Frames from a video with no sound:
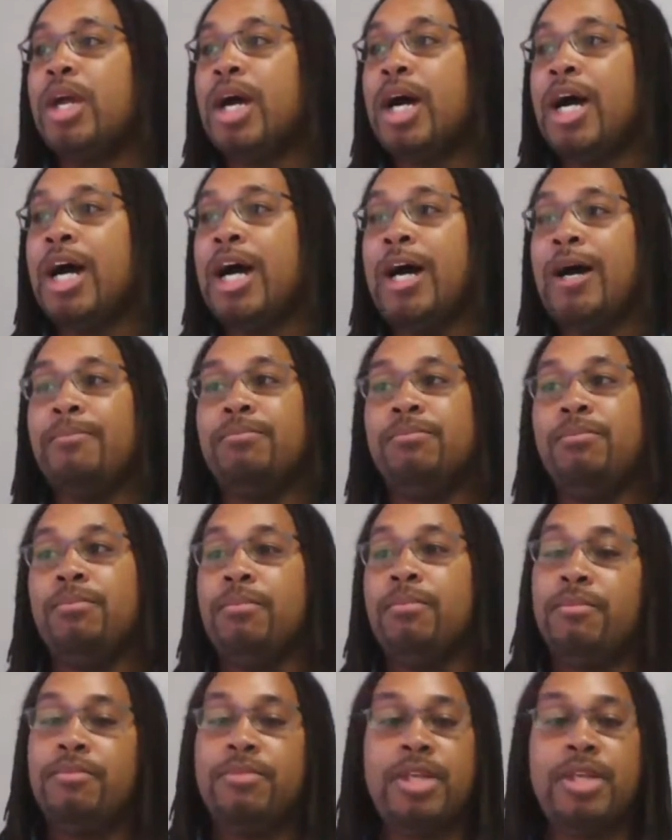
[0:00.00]

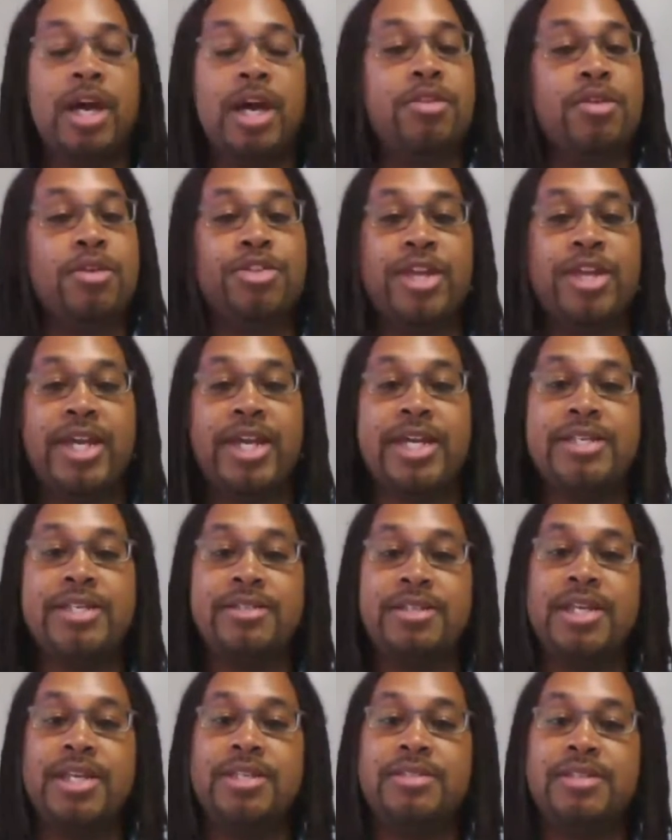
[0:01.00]
The other thing
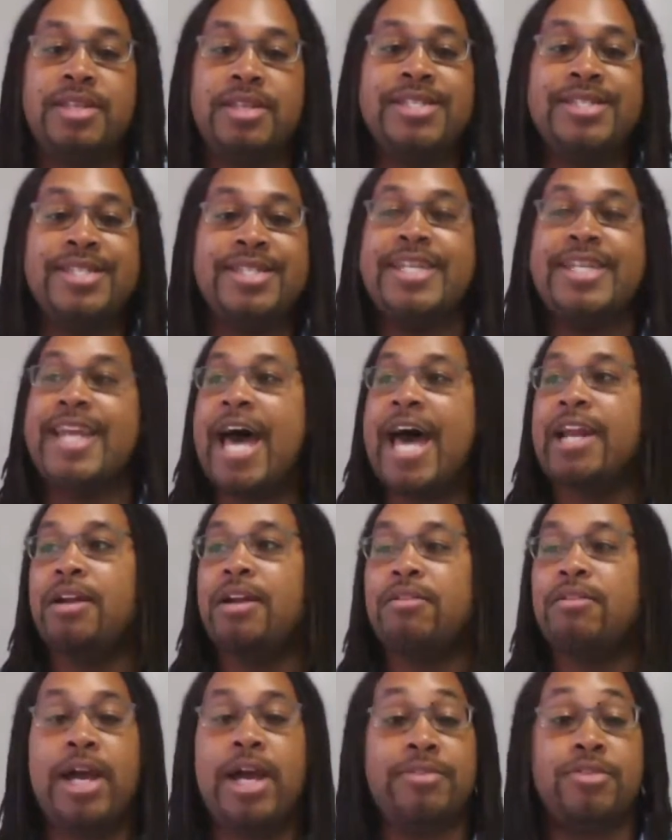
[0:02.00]
is the
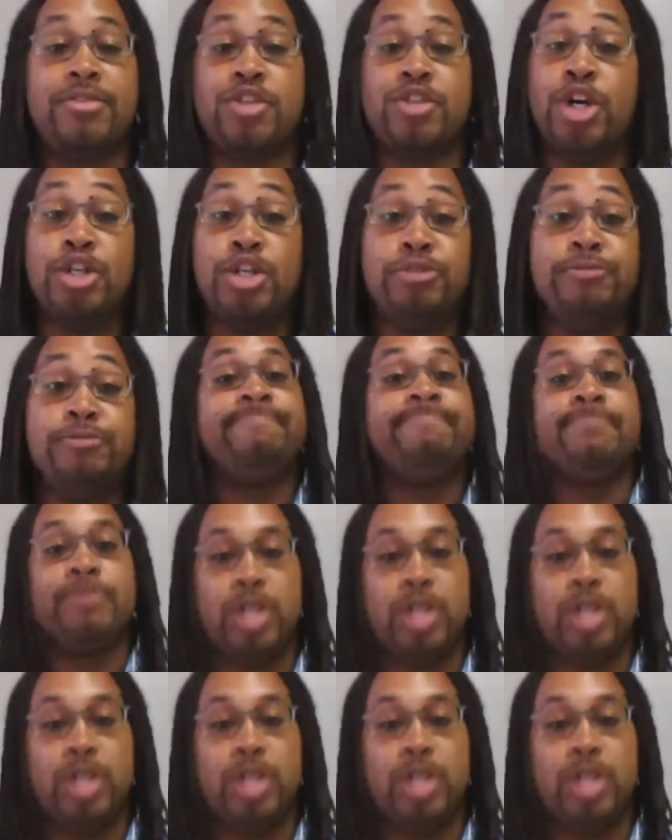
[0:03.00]
data, right? So